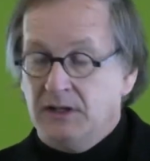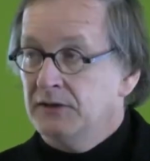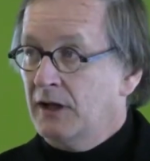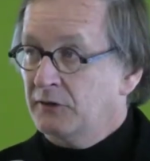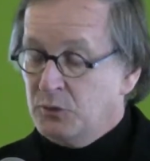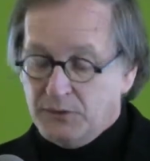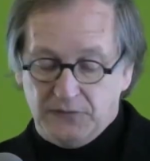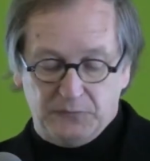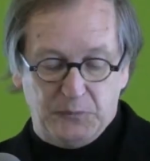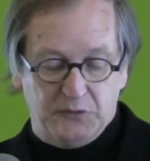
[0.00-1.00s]
Not only will
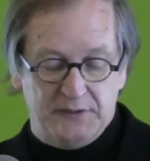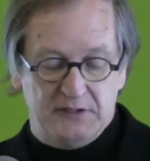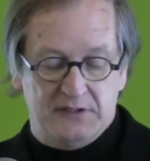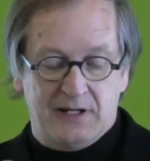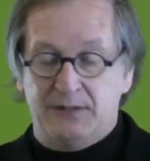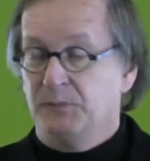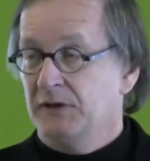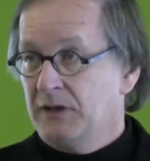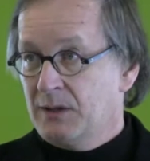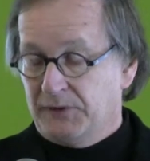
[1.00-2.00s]
this building not be
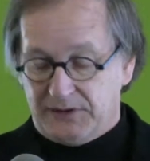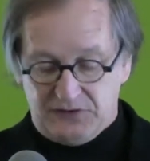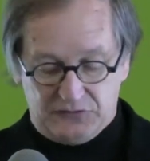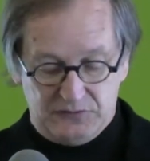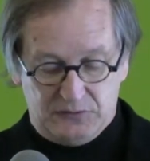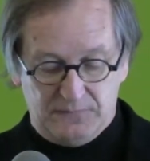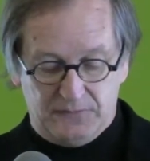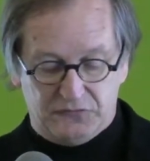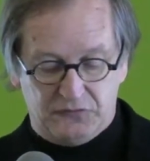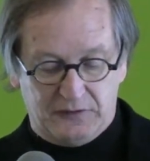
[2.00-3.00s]
an obligation to
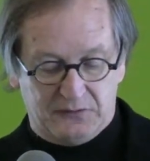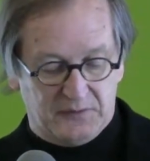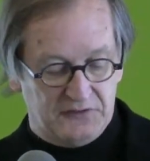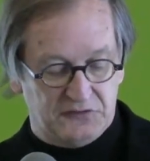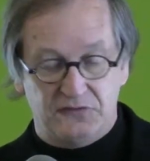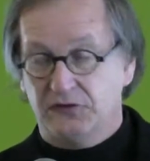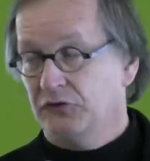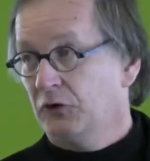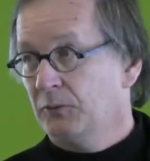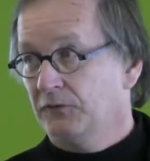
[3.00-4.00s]
future generations
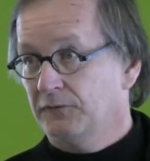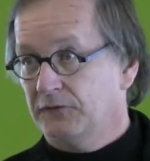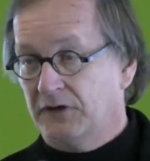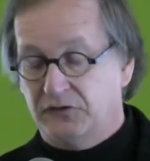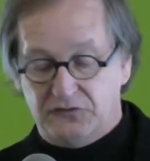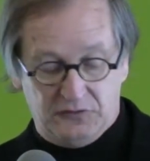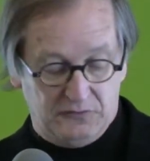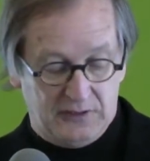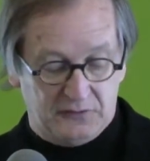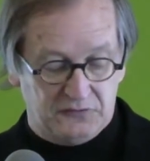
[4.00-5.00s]
in terms of its
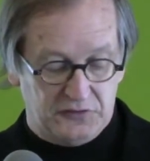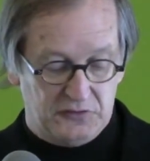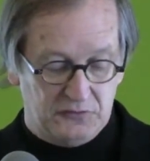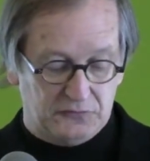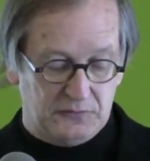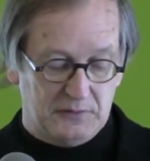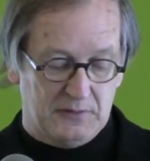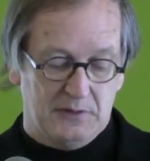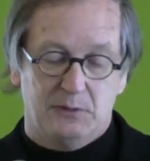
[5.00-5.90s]
energy use,